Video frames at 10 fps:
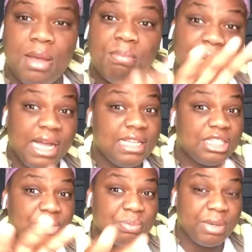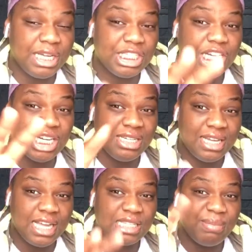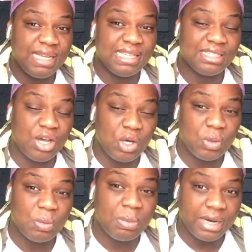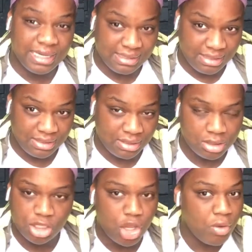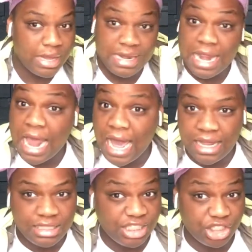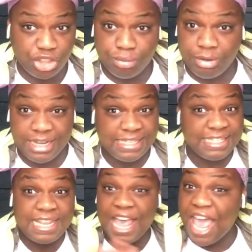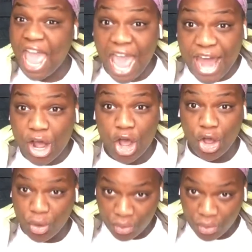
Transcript: But Spreadshirt does make its own prices, so you cannot adjust your prices at all.